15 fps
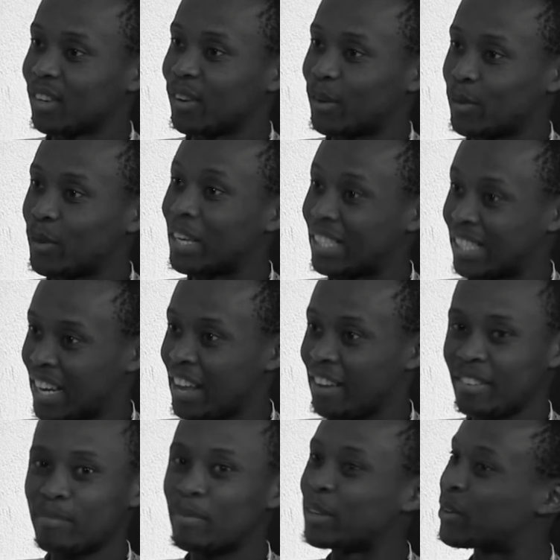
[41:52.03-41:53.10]
Because you're
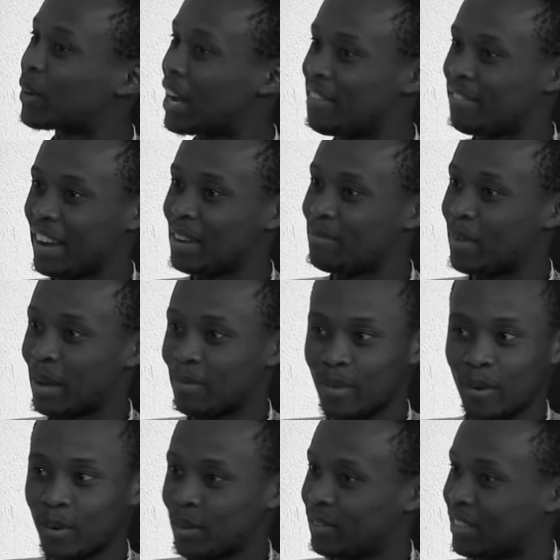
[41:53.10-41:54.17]
enslaved, but you can't fight back
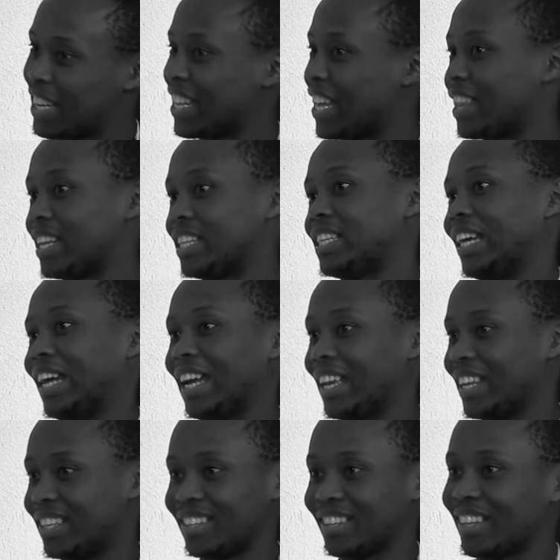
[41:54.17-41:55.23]
because you're telling on the chick. I
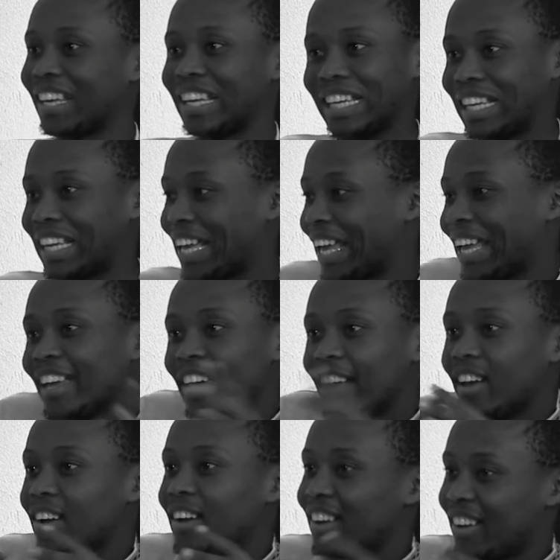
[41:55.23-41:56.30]
mean,
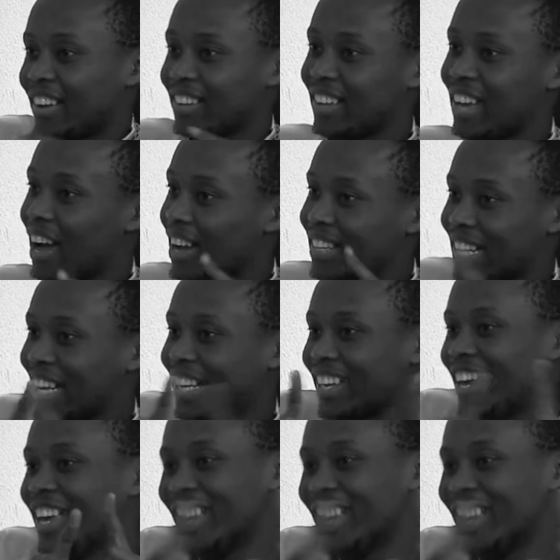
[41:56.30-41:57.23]
yeah, it's like